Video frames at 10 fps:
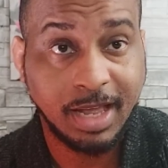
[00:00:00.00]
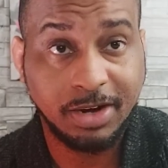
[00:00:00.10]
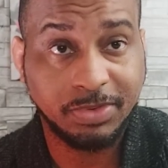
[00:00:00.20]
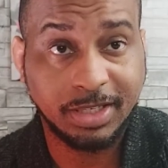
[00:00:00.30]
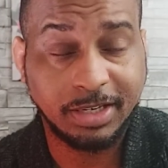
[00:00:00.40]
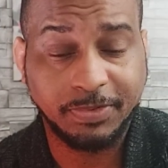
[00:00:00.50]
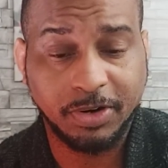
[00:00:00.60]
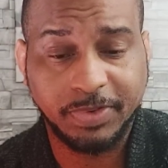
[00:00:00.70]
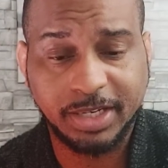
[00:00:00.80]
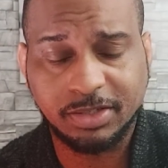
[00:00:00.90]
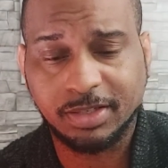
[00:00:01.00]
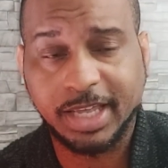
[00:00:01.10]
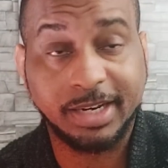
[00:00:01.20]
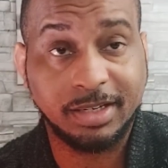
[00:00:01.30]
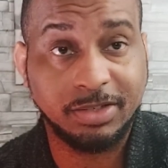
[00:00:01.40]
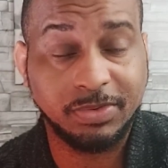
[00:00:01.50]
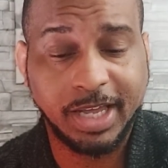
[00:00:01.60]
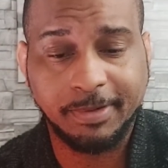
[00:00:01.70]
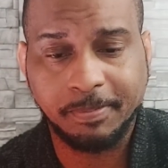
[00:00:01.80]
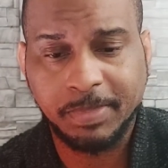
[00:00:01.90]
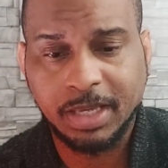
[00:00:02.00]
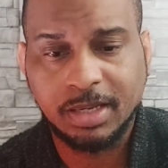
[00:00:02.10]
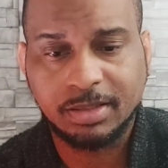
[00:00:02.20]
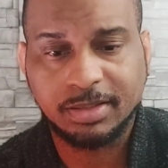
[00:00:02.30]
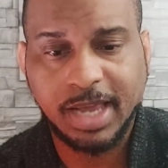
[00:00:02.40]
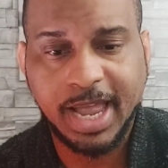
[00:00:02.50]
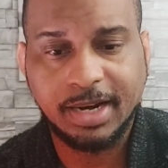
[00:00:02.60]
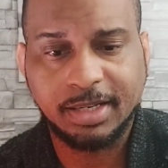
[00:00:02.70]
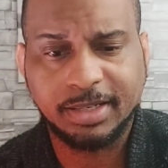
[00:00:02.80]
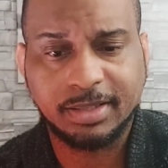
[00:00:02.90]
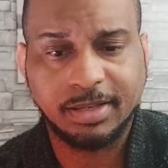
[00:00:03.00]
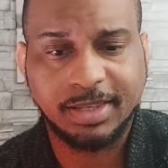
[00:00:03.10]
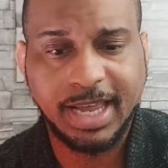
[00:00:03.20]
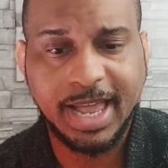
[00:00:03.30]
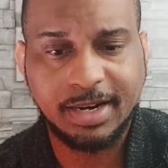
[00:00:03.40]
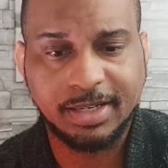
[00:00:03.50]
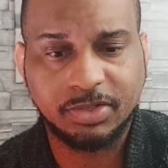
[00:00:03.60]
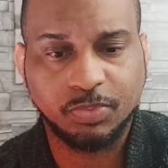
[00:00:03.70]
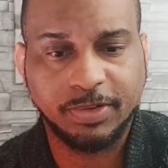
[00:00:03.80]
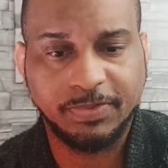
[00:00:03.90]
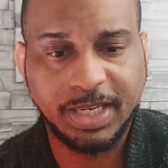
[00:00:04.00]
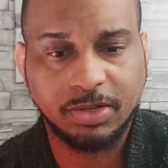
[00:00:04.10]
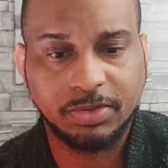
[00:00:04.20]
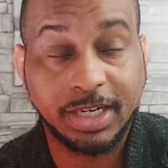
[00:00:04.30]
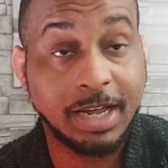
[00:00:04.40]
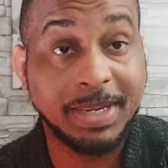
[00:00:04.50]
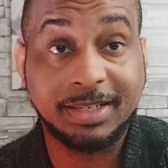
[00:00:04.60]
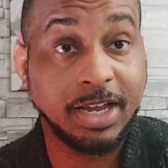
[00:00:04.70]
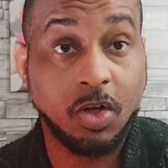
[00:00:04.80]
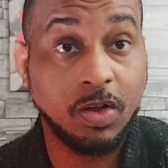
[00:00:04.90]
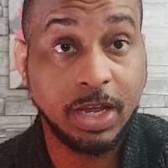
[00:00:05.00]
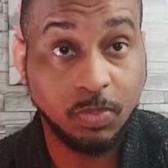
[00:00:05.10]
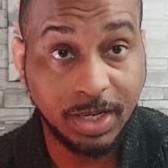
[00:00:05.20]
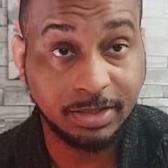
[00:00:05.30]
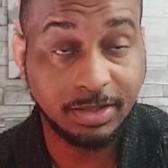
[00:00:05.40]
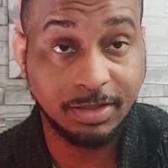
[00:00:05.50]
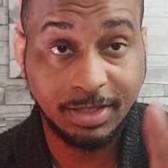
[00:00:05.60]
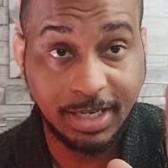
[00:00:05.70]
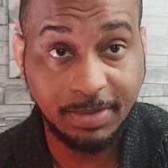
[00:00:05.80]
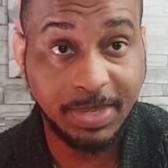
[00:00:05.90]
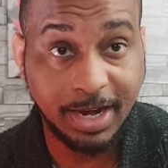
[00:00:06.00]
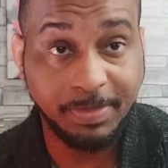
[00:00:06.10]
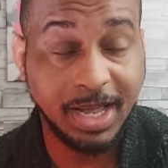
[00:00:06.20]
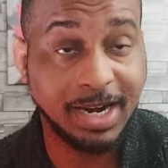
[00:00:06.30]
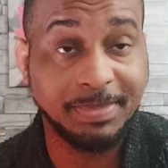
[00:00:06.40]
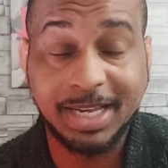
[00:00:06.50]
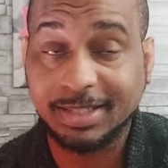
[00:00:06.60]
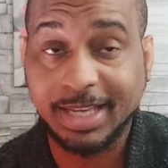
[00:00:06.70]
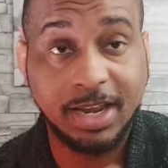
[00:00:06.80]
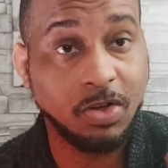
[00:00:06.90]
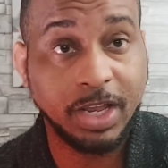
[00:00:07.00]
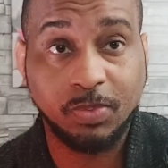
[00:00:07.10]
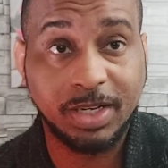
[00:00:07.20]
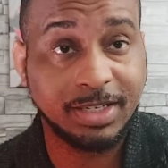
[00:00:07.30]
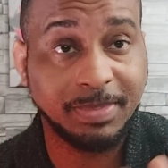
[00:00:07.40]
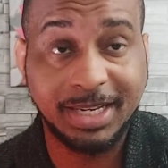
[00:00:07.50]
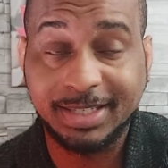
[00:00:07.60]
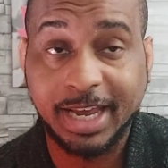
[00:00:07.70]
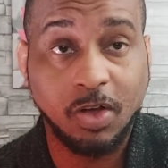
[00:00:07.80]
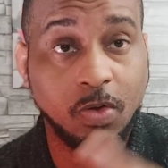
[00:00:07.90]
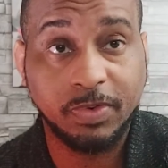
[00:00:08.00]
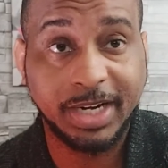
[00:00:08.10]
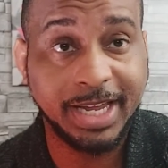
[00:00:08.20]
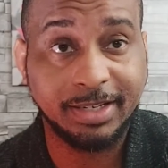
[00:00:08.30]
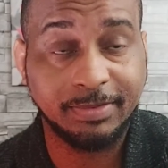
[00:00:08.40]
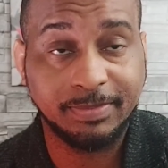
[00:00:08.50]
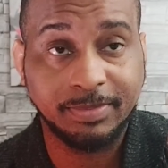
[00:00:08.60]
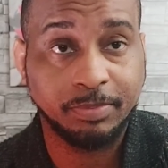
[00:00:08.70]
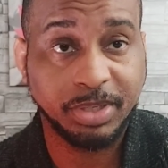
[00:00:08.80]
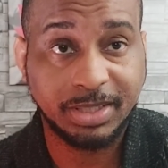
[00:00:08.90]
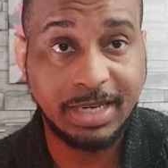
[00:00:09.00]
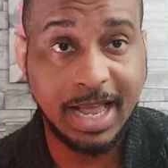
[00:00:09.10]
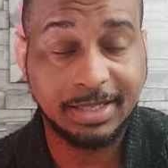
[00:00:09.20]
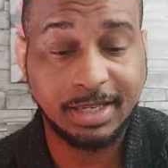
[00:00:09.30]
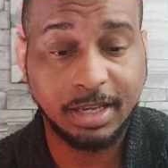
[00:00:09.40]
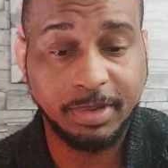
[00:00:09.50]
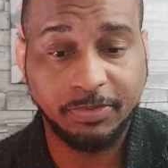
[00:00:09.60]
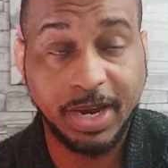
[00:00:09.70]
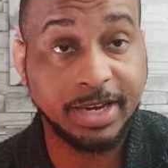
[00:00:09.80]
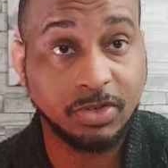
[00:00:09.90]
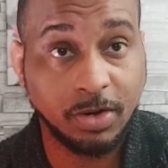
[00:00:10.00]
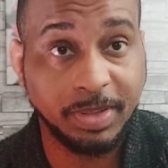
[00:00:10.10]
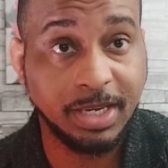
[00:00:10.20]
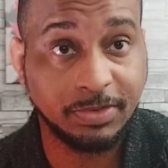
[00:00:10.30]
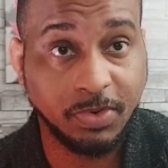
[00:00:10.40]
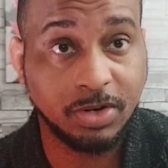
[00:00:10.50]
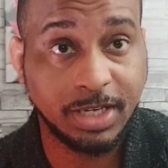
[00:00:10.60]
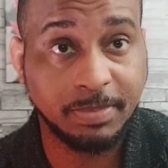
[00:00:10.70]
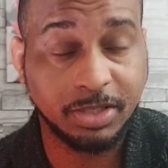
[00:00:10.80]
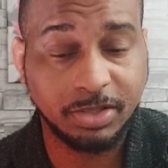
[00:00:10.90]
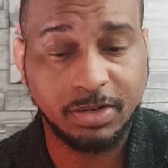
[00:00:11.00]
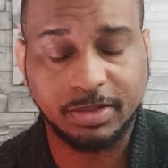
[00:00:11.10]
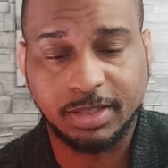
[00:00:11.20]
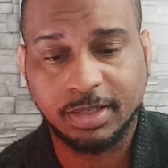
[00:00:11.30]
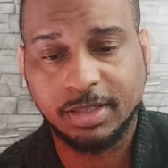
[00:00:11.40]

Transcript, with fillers: I don't think that's far-fetched that it could do that. It says analysts, the analysts revealed, and I'm not saying all at once. Keep that in mind. I'm not saying all at once. I'm not saying overnight but sky's the limit for XRP as far as I'm concerned.